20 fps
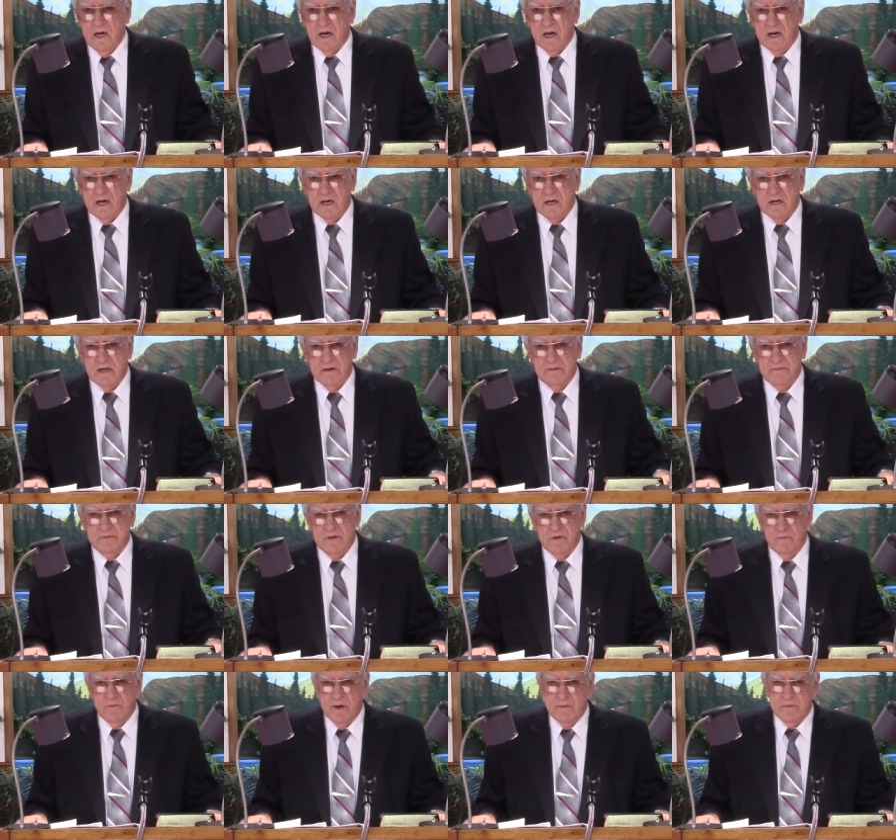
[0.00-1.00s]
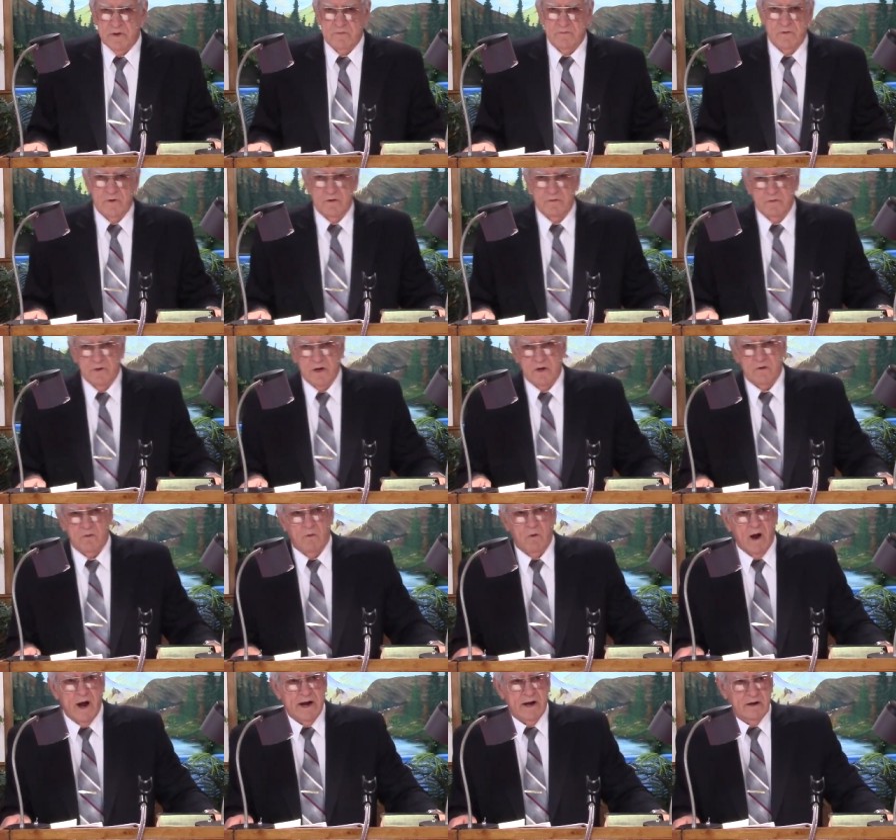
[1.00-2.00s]
Uh, the women were
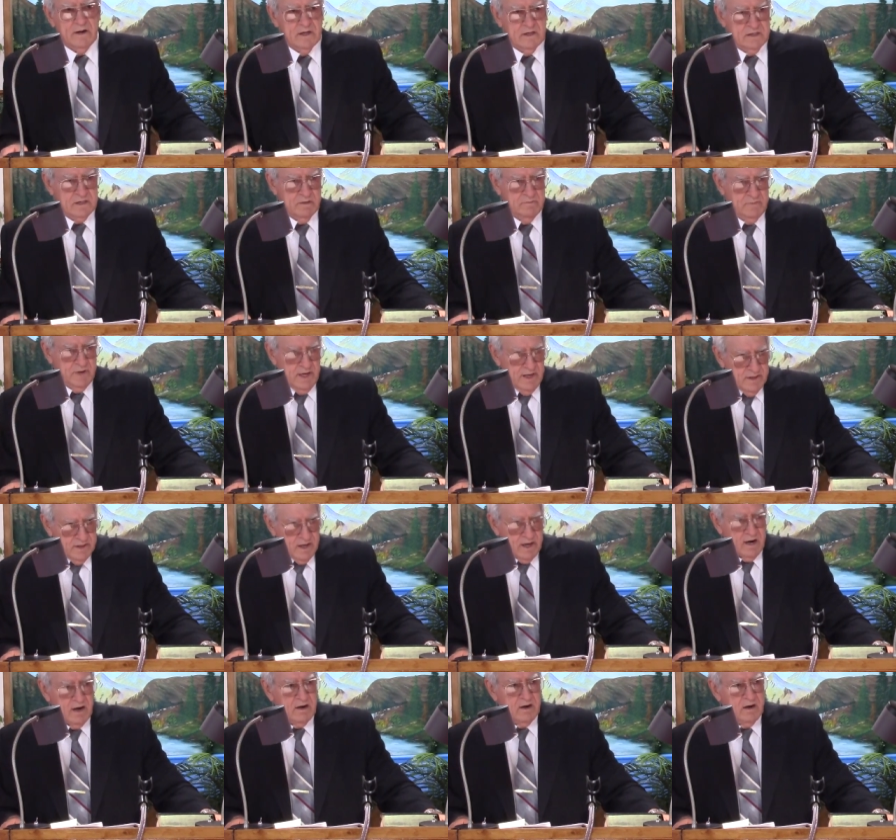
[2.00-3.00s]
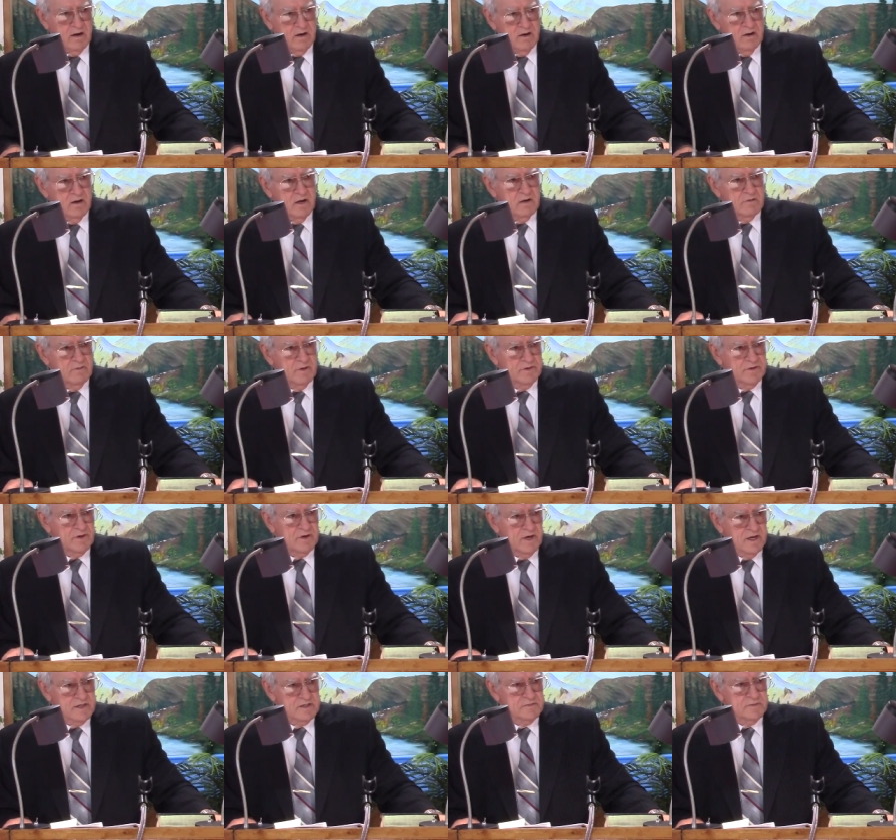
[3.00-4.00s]
required to be there along with their
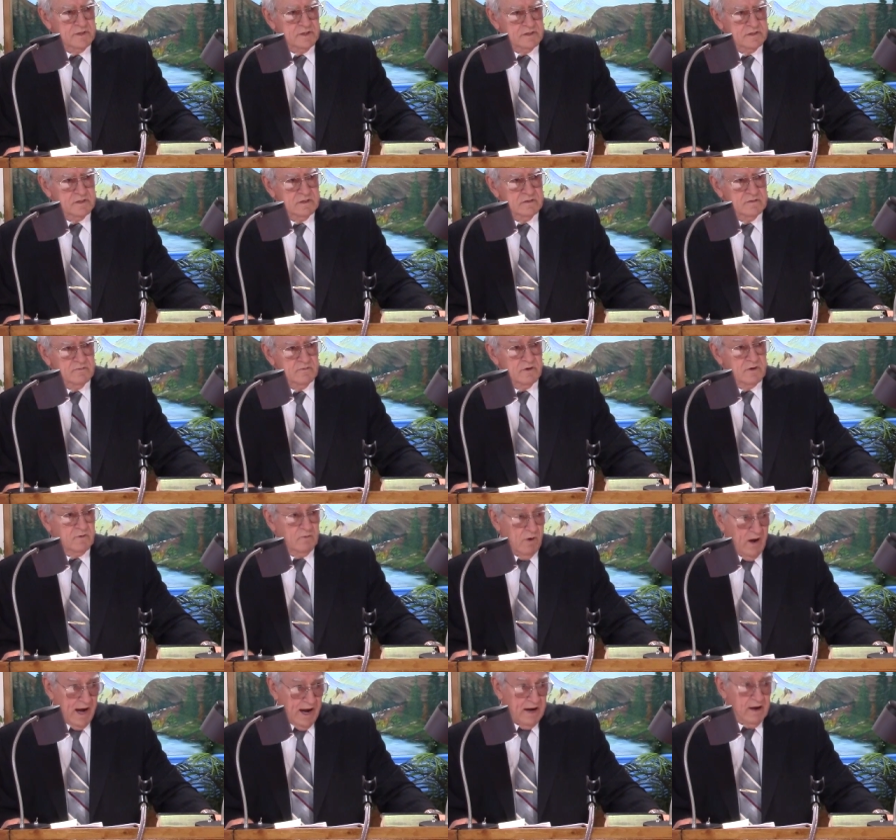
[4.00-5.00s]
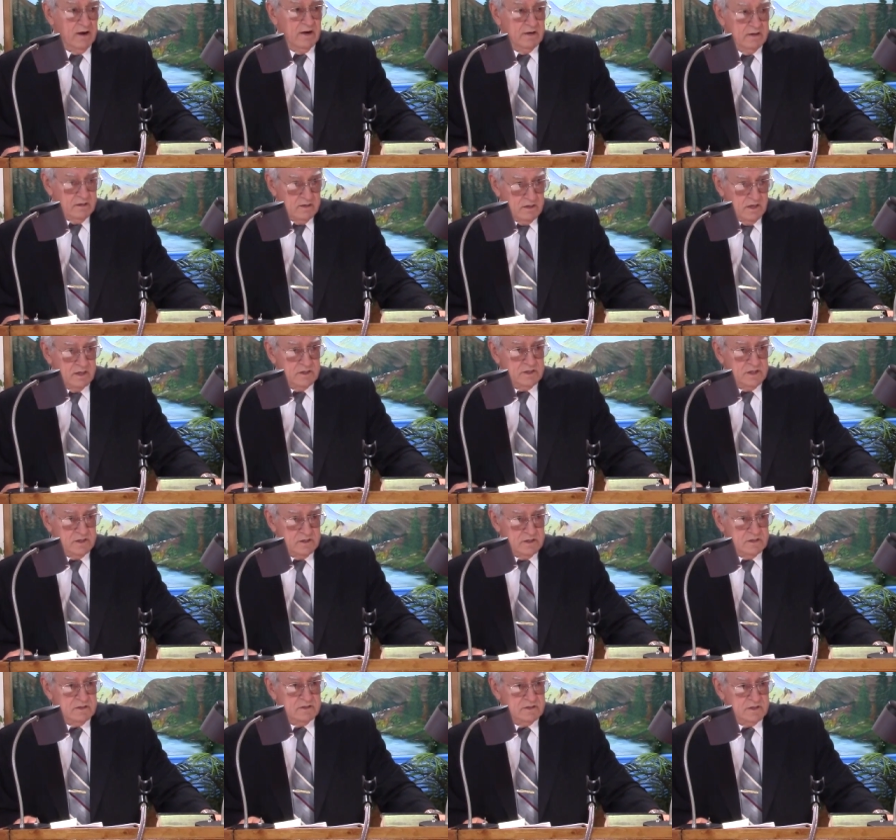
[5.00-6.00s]
husbands. Required, not
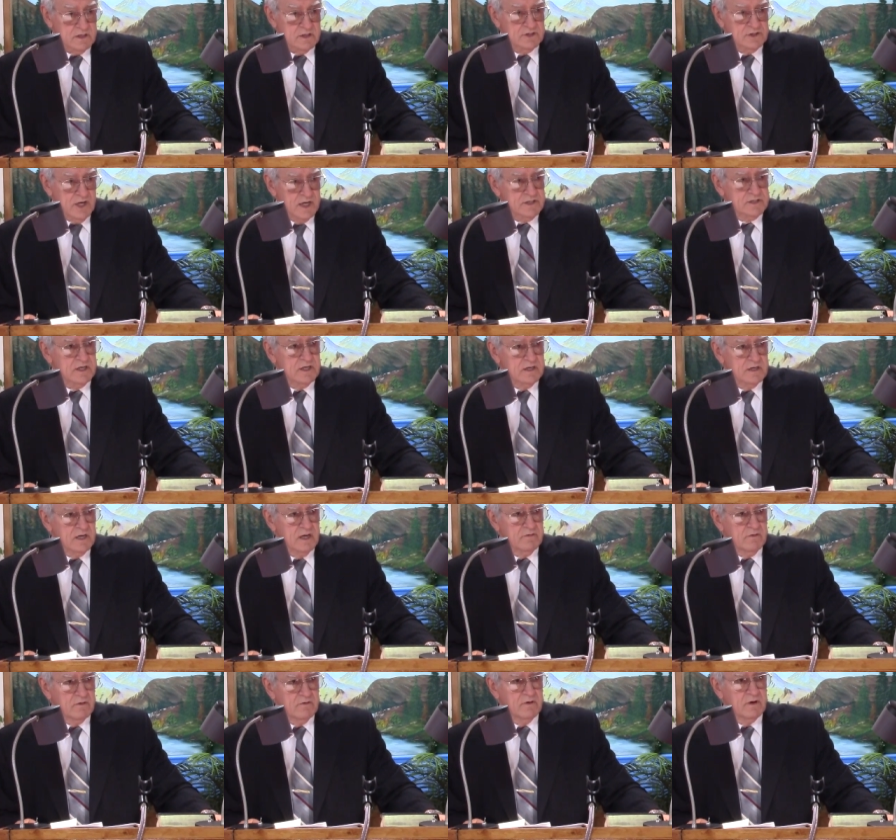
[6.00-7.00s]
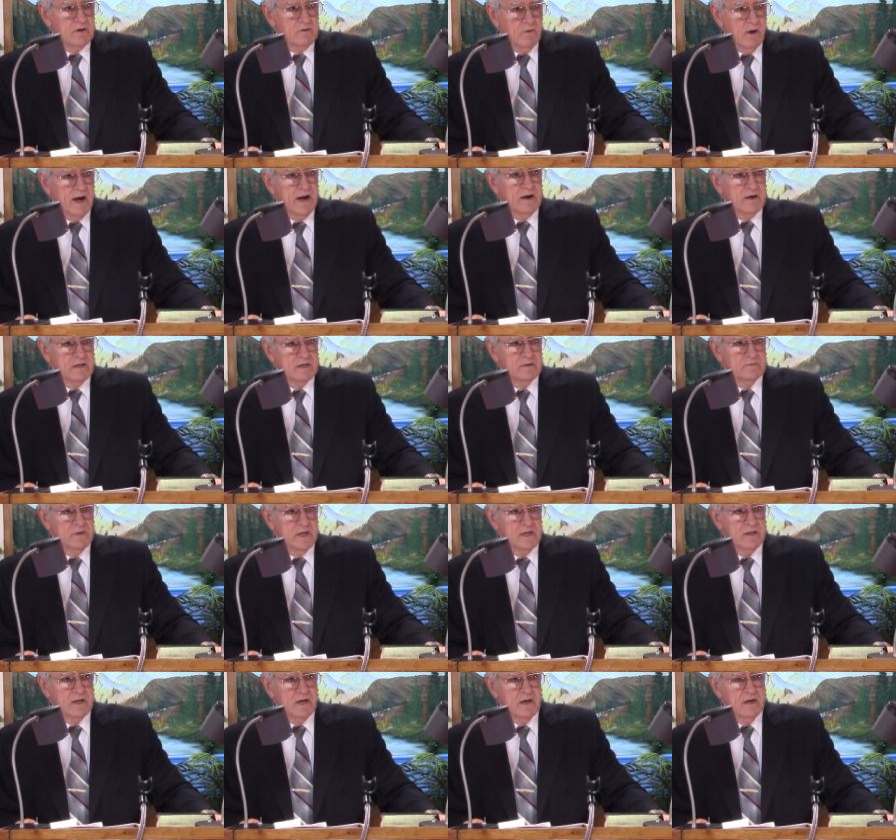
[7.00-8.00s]
just suggested, they were required to
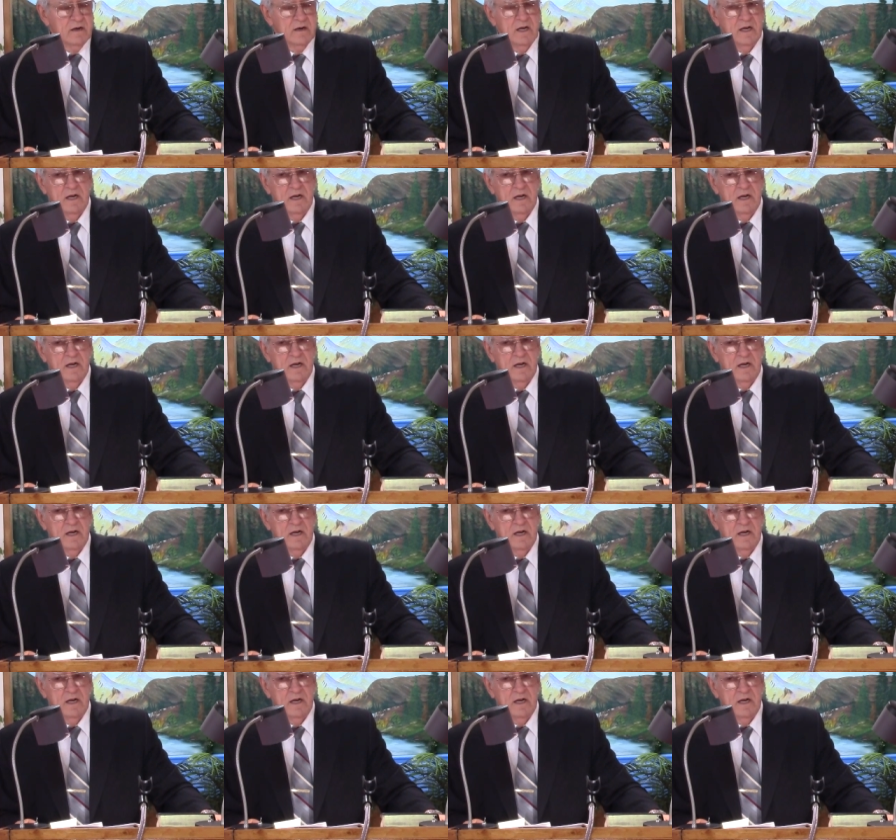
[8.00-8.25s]
be there.